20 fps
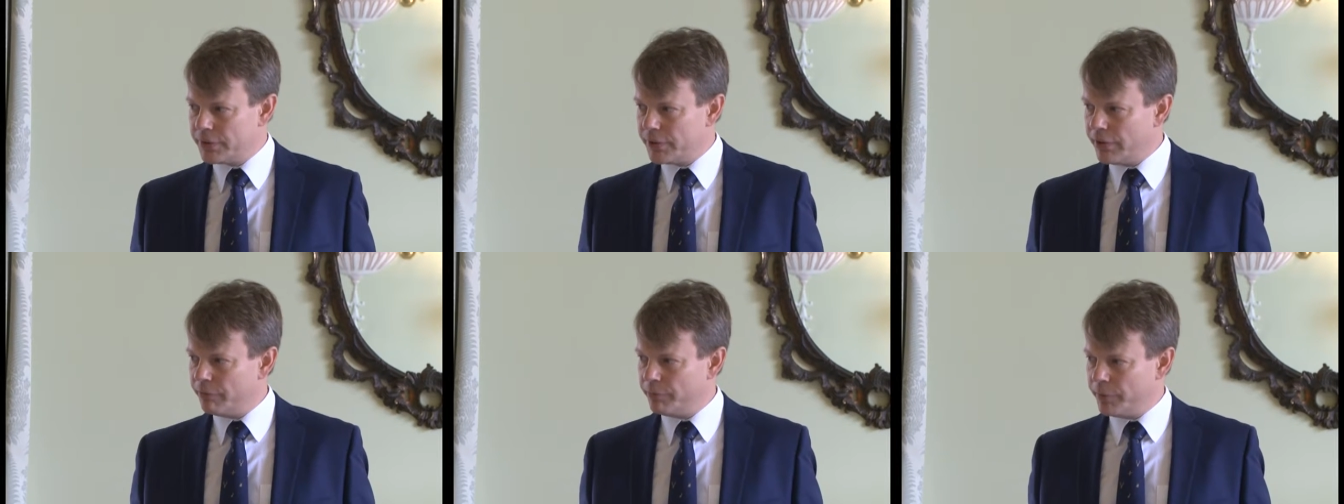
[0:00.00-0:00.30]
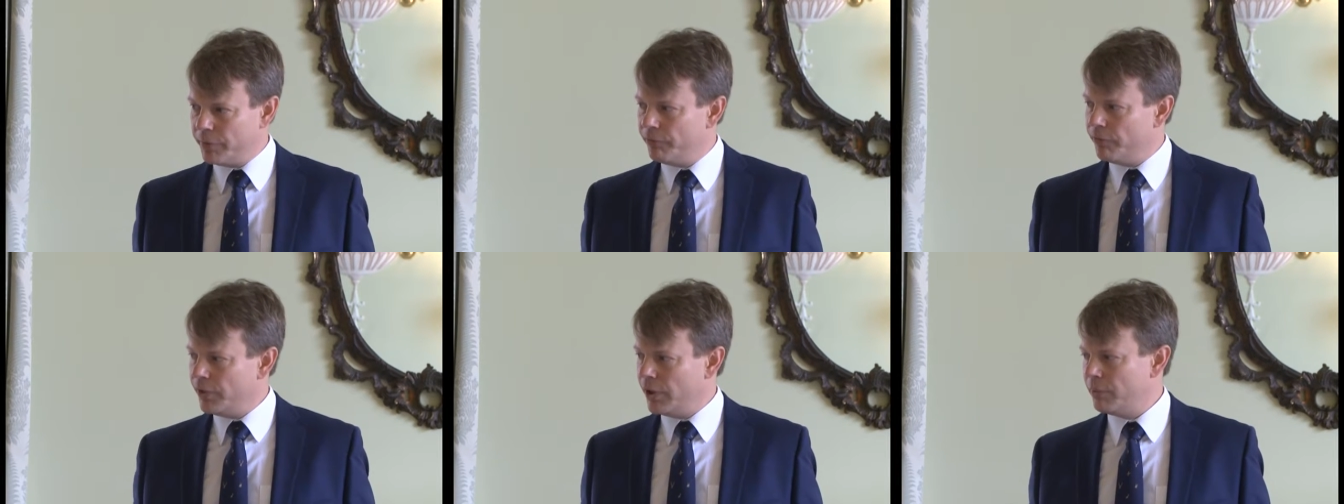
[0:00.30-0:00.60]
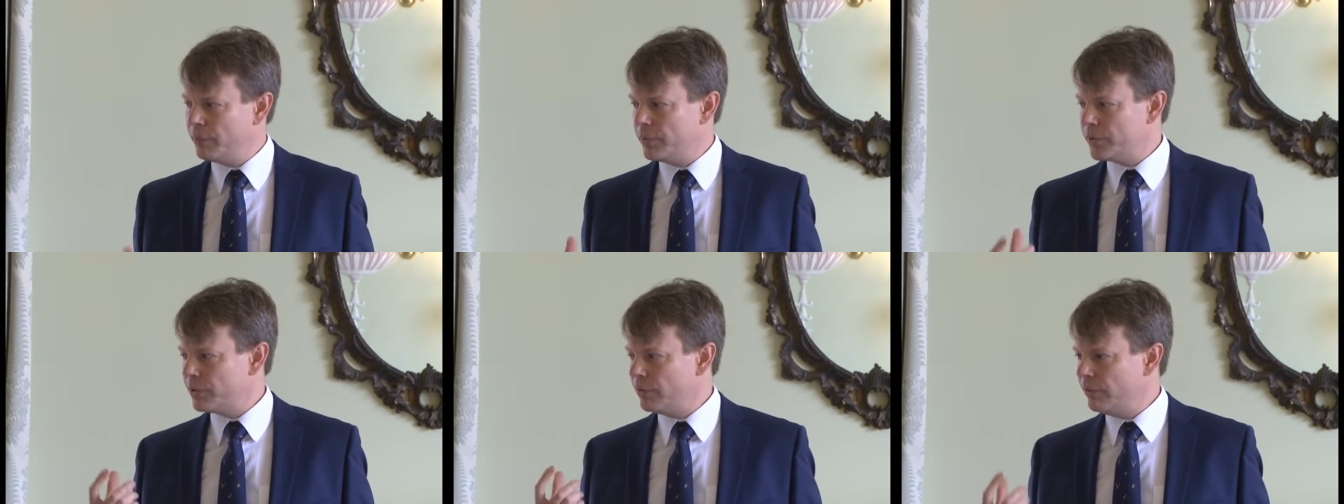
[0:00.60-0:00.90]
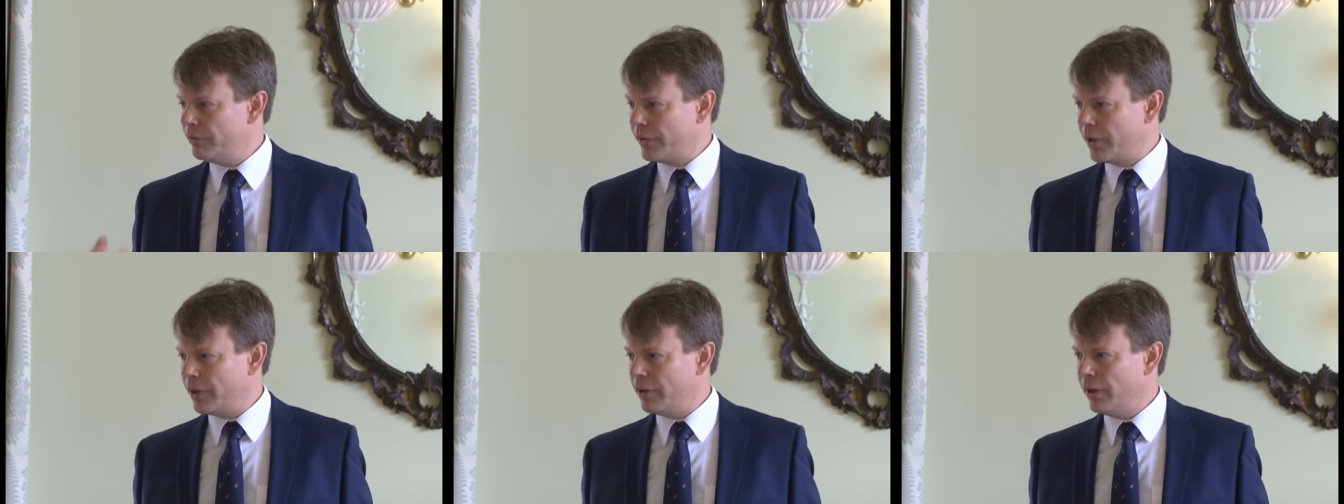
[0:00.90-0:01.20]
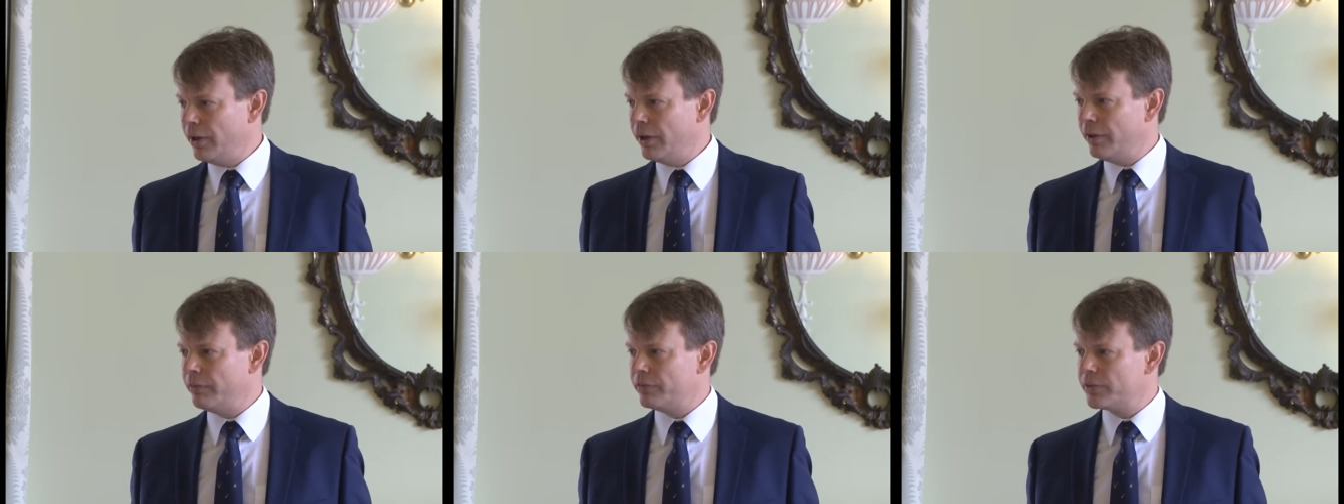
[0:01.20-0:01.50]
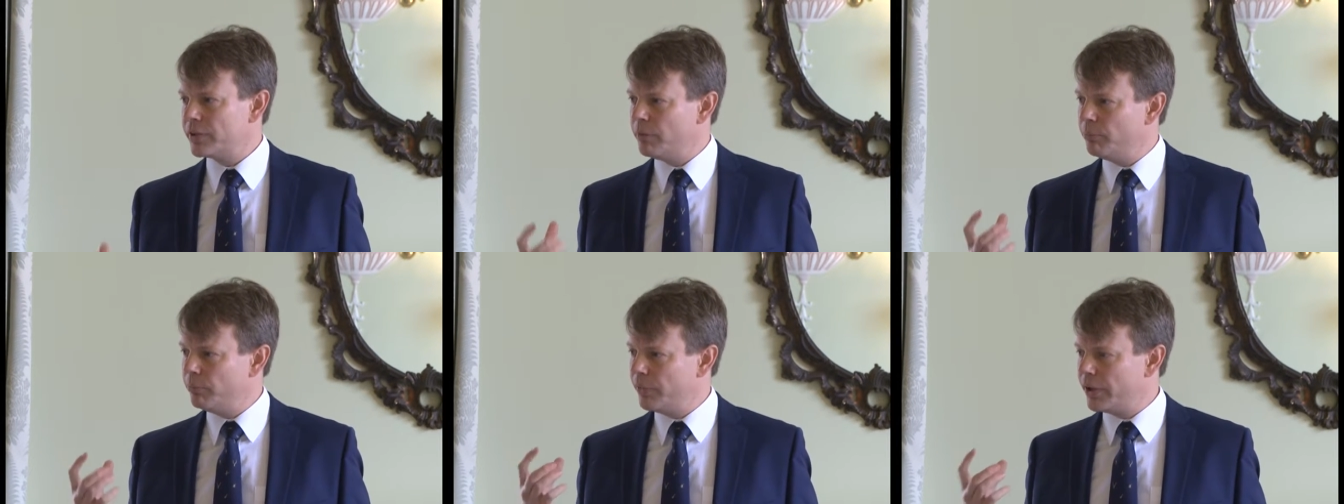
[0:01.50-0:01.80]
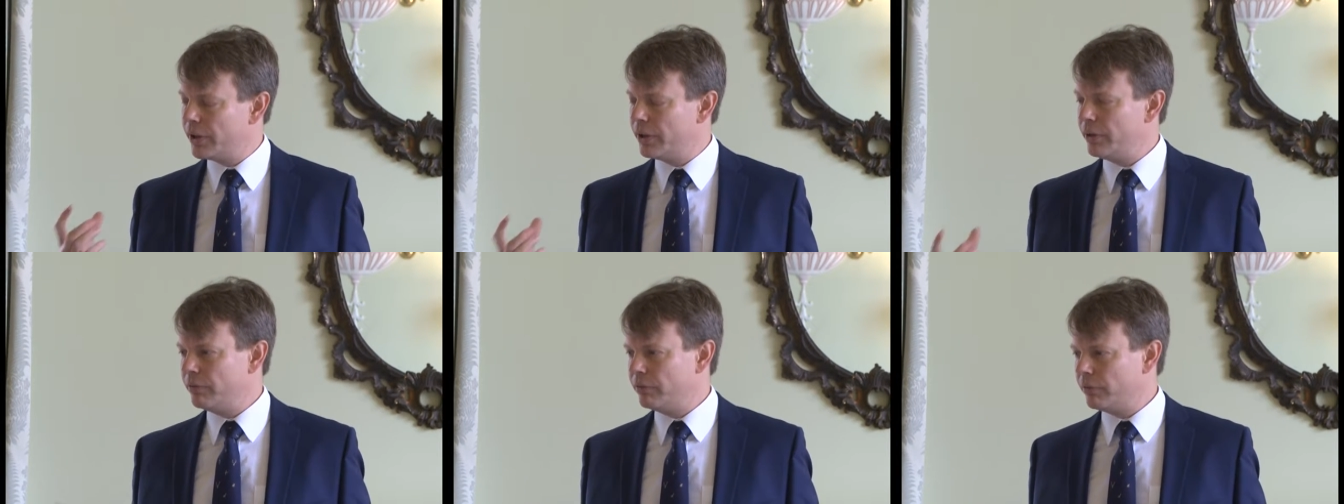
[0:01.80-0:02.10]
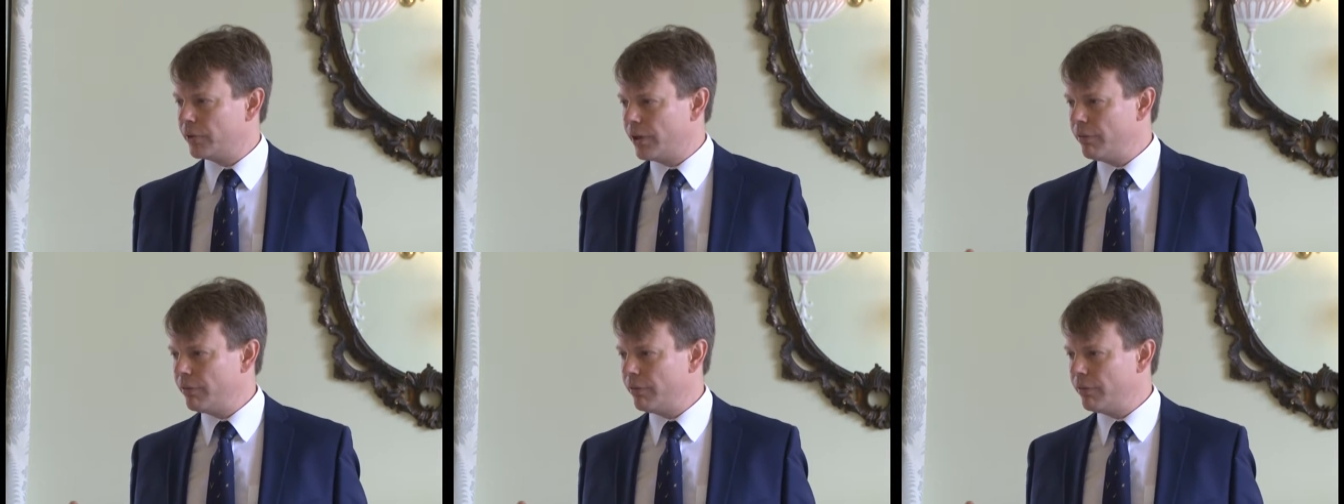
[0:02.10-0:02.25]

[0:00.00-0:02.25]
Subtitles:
they've been farmers all of their lives, and we can